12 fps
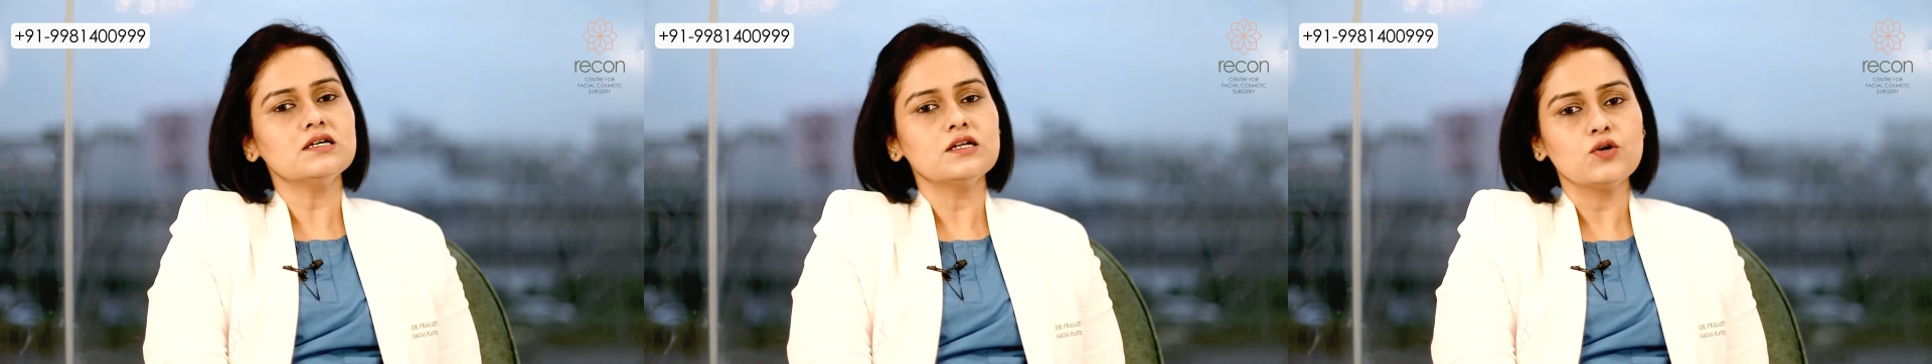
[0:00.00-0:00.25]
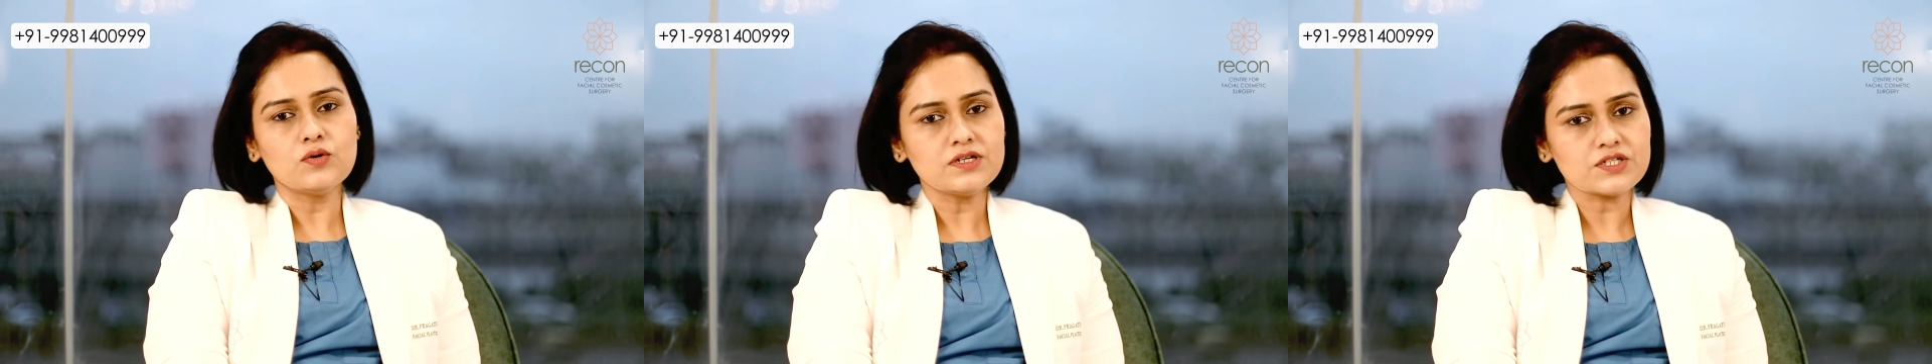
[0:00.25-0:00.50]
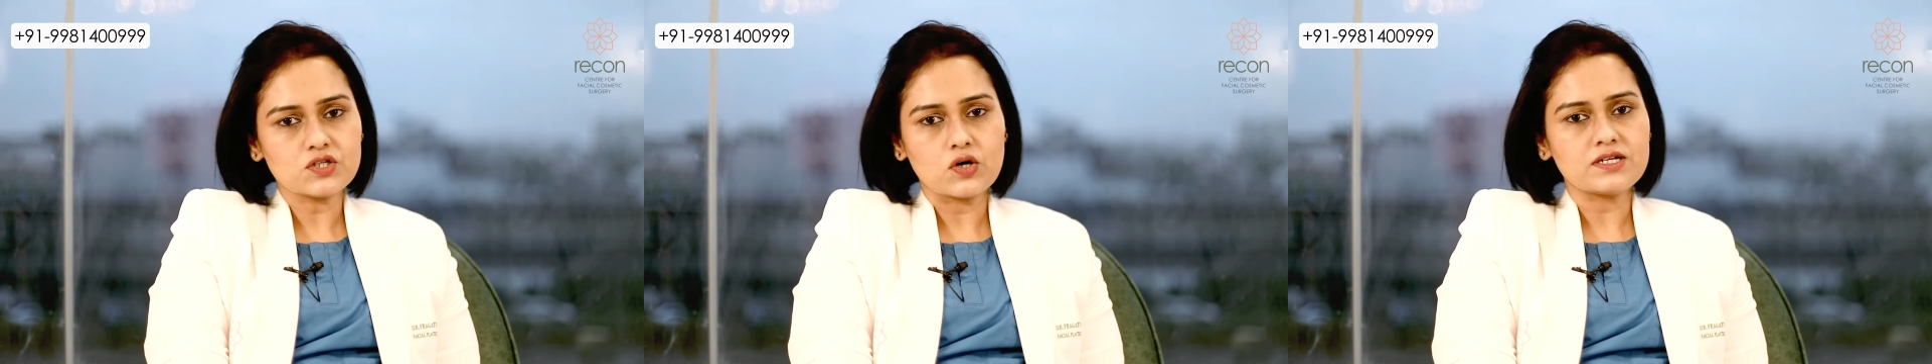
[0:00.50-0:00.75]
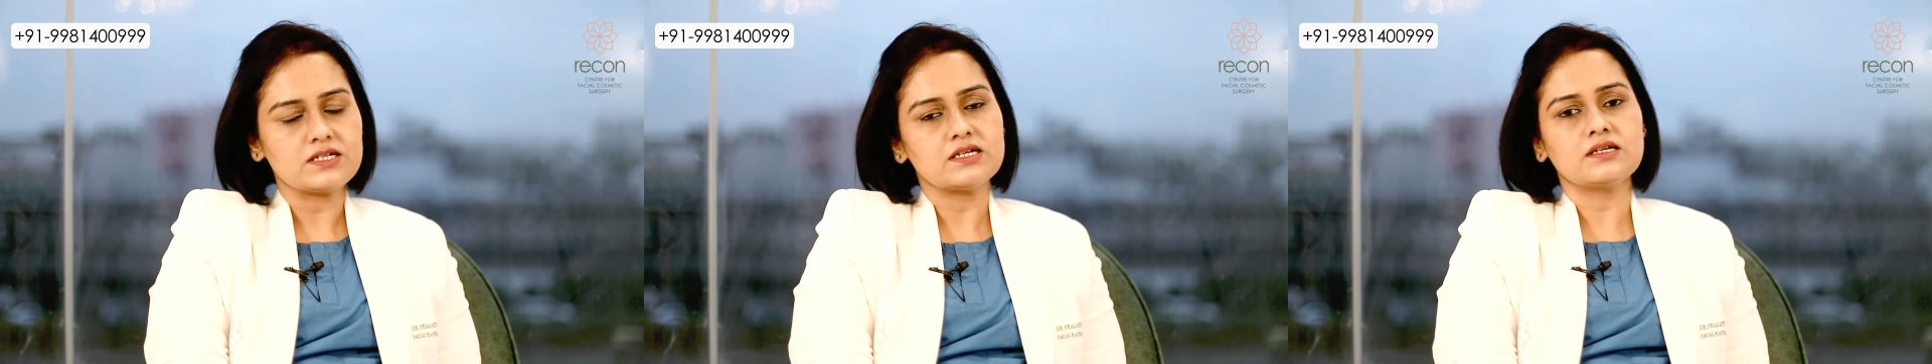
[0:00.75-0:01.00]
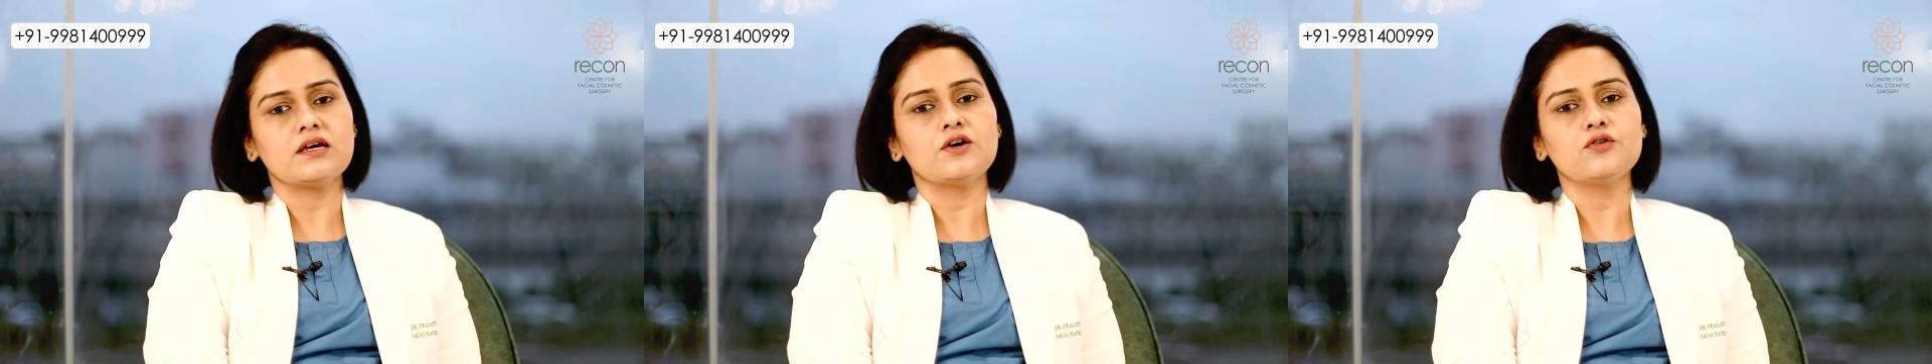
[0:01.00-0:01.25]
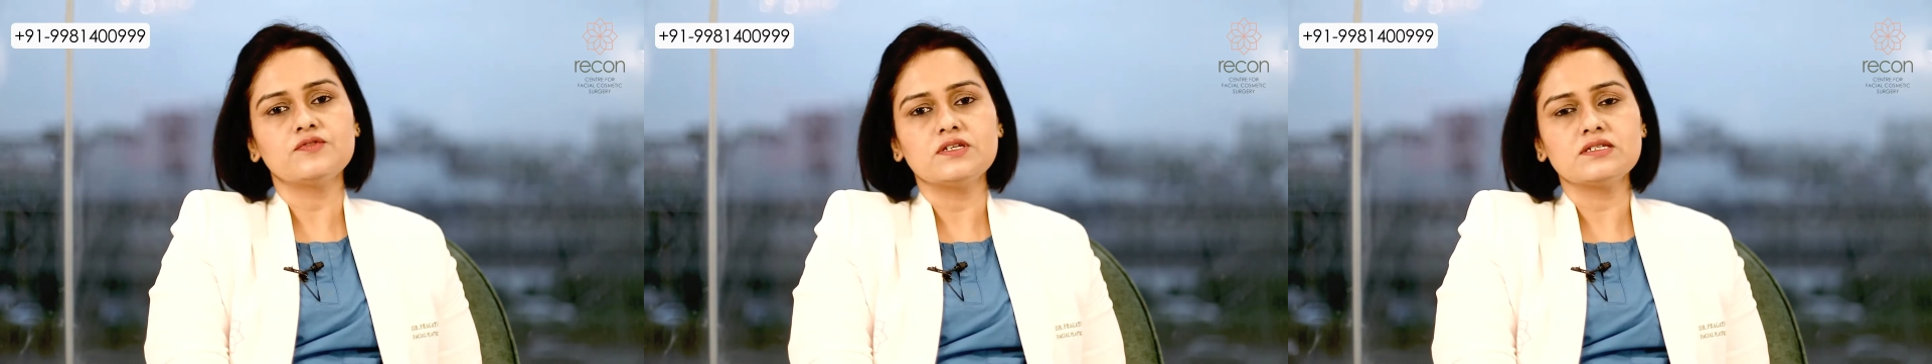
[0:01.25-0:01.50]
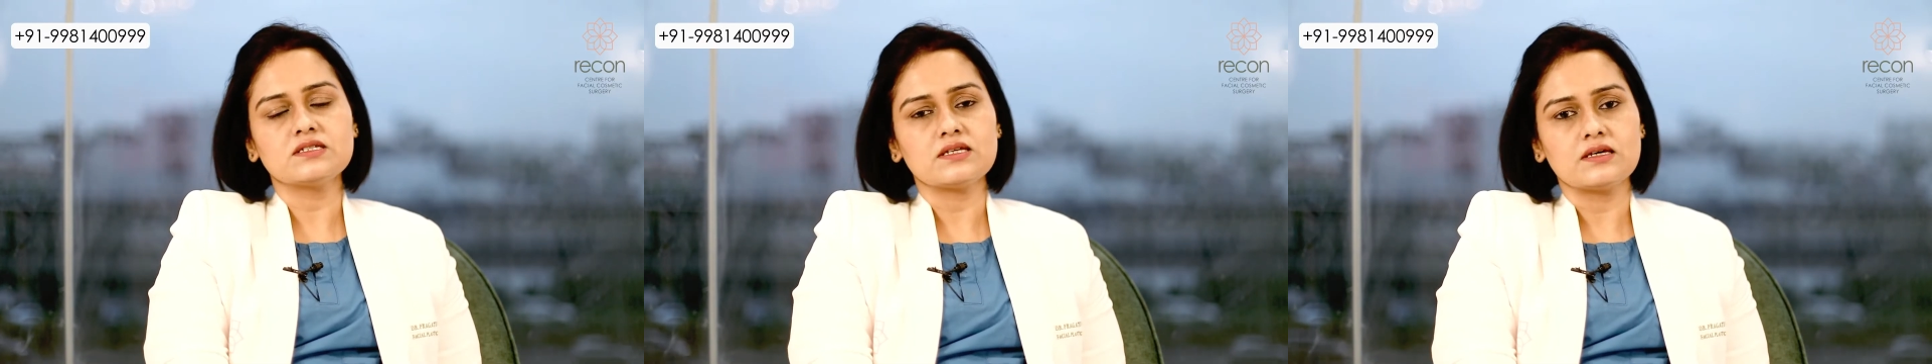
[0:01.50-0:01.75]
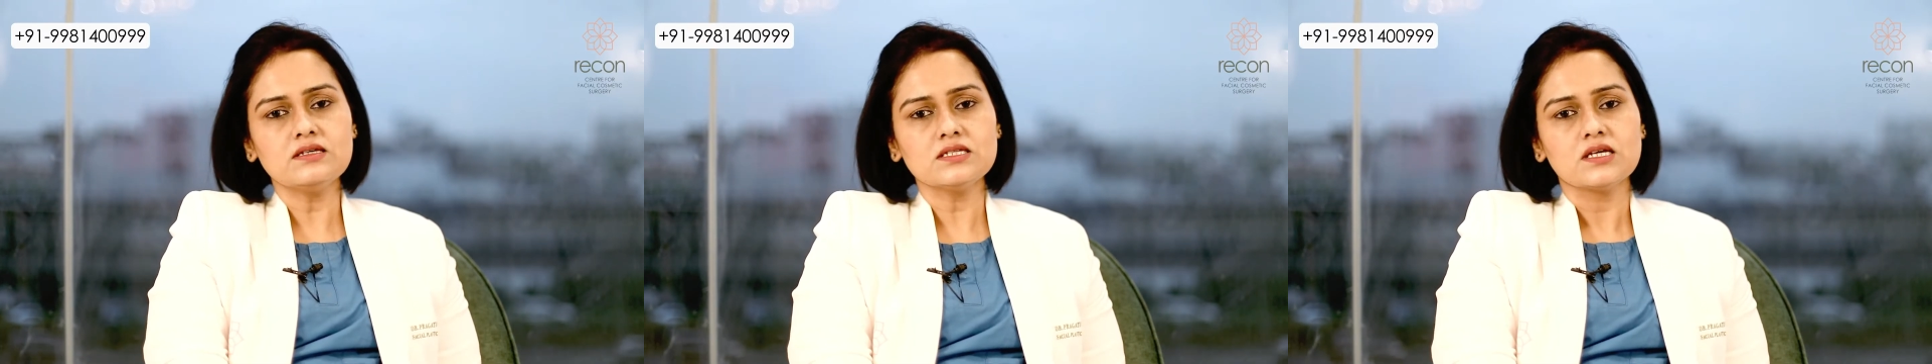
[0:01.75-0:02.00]
alone does not take care of these
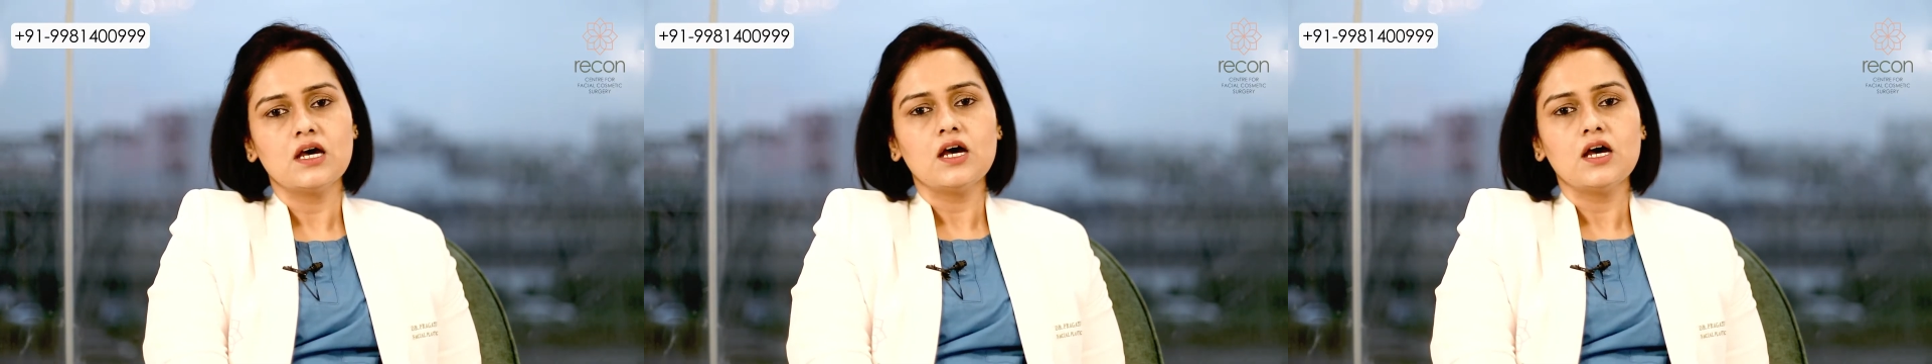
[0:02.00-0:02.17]
things,